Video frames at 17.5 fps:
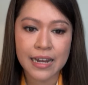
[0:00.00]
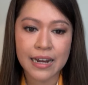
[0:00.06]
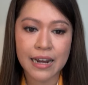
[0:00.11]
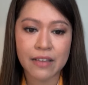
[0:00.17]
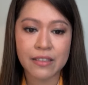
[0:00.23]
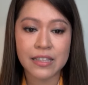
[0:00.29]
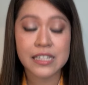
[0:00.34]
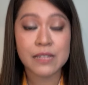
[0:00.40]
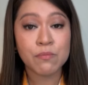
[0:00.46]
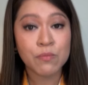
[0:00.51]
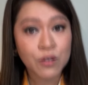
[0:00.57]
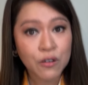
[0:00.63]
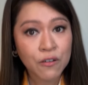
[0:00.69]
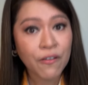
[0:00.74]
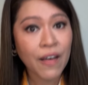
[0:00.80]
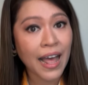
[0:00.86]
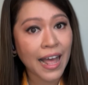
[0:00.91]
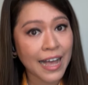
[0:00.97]
Now, this
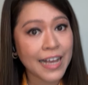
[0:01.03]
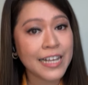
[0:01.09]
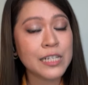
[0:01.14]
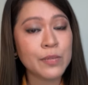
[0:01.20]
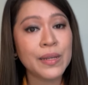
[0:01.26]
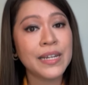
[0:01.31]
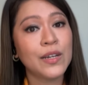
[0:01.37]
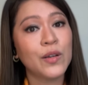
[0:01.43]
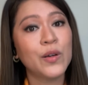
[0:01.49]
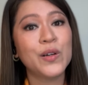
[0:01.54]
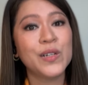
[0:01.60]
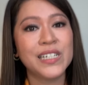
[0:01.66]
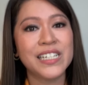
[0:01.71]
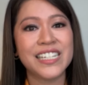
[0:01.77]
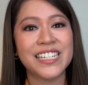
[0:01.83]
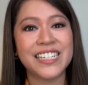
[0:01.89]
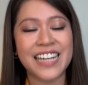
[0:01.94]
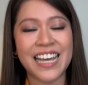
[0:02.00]
move has been
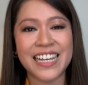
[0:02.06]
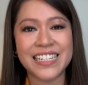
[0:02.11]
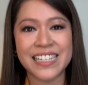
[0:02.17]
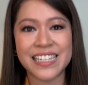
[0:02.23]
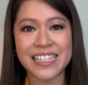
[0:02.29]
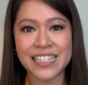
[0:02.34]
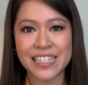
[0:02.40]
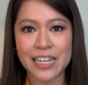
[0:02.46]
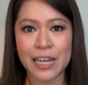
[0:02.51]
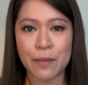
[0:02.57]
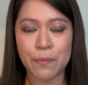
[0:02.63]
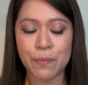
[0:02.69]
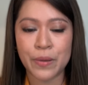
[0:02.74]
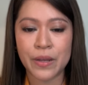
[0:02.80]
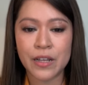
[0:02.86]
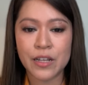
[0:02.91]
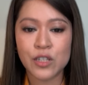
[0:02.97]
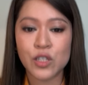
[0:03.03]
lauded as a
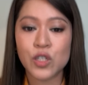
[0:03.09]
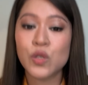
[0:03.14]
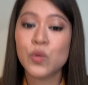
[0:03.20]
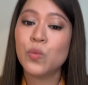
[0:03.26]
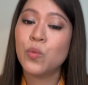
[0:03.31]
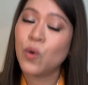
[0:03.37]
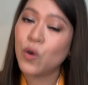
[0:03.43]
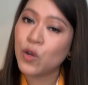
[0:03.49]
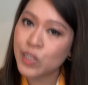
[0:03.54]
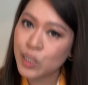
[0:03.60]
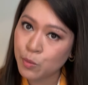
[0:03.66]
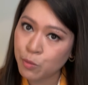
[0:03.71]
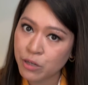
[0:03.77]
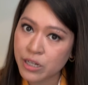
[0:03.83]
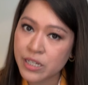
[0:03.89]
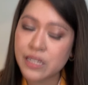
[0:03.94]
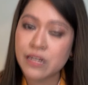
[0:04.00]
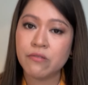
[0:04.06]
step towards
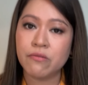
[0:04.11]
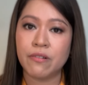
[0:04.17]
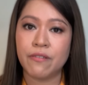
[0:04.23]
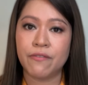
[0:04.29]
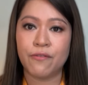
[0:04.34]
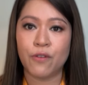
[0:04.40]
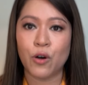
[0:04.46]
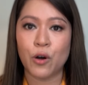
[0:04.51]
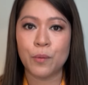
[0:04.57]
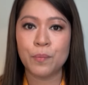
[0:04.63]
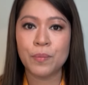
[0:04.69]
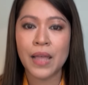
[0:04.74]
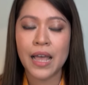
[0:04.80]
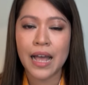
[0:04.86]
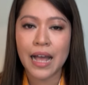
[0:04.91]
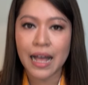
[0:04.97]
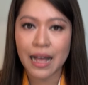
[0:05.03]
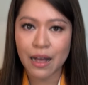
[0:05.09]
prison reform.
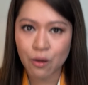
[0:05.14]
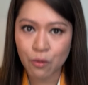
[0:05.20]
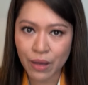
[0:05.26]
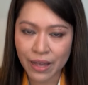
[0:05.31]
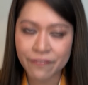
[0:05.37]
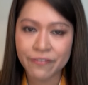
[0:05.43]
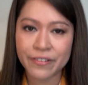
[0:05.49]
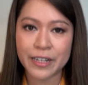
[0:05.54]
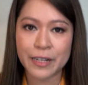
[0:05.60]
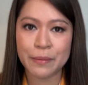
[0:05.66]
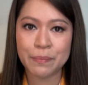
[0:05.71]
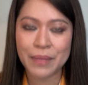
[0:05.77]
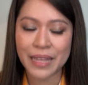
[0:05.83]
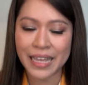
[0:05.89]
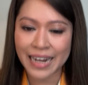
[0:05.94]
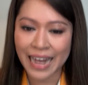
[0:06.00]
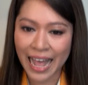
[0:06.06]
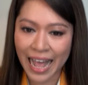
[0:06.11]
However,
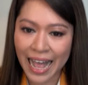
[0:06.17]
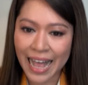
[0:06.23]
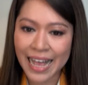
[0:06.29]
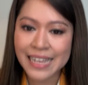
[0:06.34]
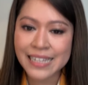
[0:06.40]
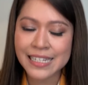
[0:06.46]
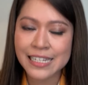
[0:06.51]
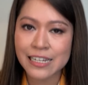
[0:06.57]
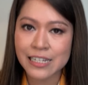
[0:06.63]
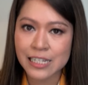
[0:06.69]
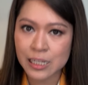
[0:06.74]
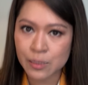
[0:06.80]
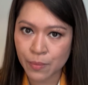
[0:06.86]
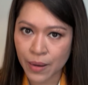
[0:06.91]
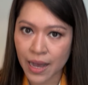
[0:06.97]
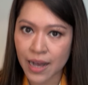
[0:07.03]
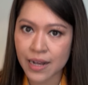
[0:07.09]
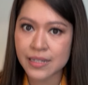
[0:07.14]
it has
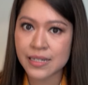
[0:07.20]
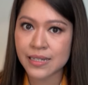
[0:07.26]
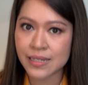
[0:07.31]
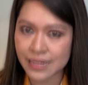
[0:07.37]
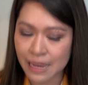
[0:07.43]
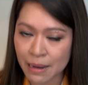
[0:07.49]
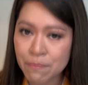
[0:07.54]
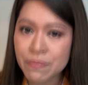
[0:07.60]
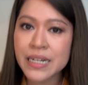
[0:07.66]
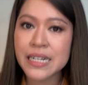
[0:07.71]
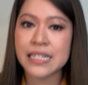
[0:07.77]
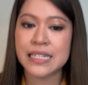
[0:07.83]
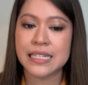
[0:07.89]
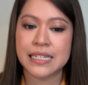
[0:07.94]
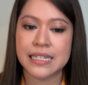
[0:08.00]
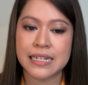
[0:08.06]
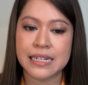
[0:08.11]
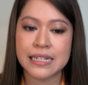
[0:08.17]
sparked some
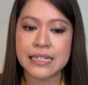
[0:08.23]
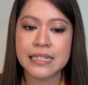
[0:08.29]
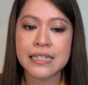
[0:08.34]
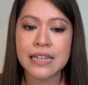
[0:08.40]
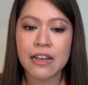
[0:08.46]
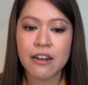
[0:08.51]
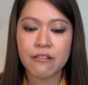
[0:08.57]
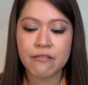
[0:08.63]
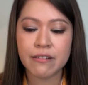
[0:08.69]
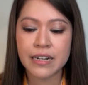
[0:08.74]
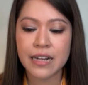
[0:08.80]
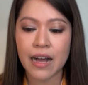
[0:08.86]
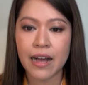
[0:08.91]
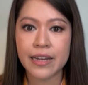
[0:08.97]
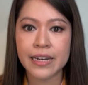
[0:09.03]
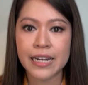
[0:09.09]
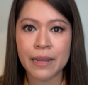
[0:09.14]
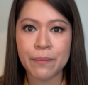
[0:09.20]
concerns
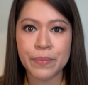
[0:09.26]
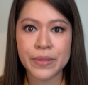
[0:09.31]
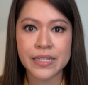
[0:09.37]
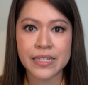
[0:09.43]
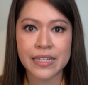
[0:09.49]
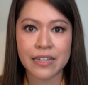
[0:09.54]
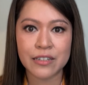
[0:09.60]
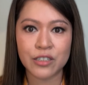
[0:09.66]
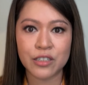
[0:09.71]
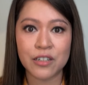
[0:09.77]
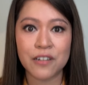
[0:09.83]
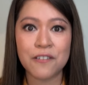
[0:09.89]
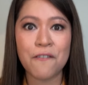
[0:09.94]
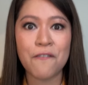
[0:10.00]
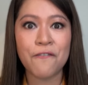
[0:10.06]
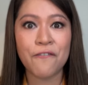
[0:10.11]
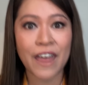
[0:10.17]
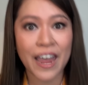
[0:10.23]
regarding
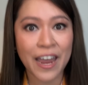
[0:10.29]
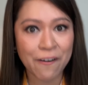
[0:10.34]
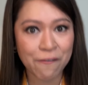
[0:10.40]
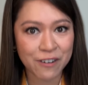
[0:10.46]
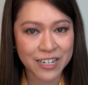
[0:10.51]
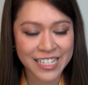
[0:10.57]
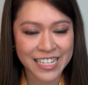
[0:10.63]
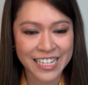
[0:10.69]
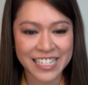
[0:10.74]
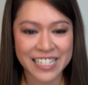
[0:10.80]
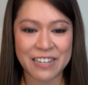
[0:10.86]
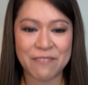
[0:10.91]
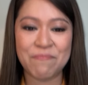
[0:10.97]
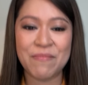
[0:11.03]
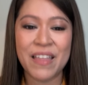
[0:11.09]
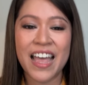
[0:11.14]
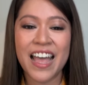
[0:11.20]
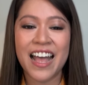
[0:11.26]
potential favoritism.